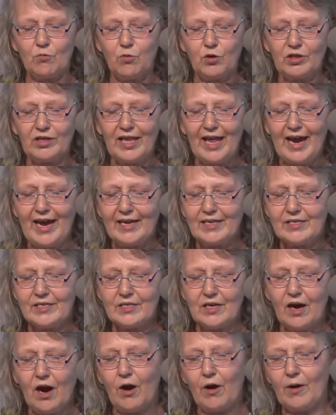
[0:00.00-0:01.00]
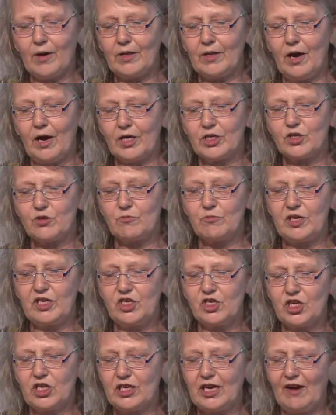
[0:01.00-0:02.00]
The woodlands are a large
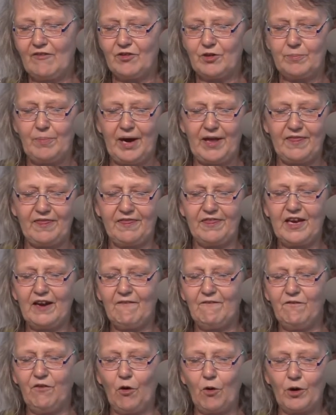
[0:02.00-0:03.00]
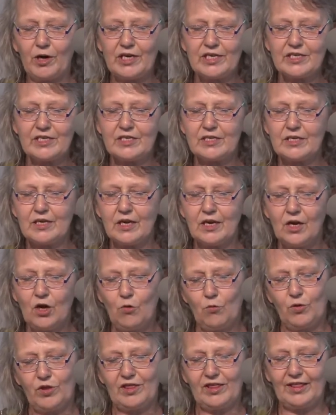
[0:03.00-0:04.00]
region covered by thick forest
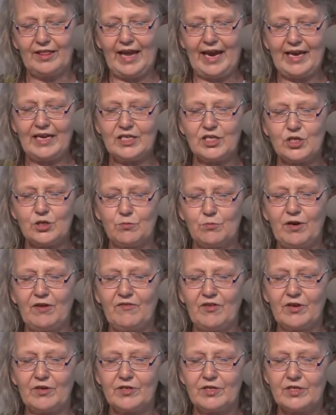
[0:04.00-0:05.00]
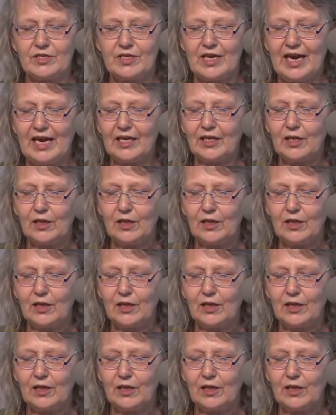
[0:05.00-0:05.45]
with lakes, rivers,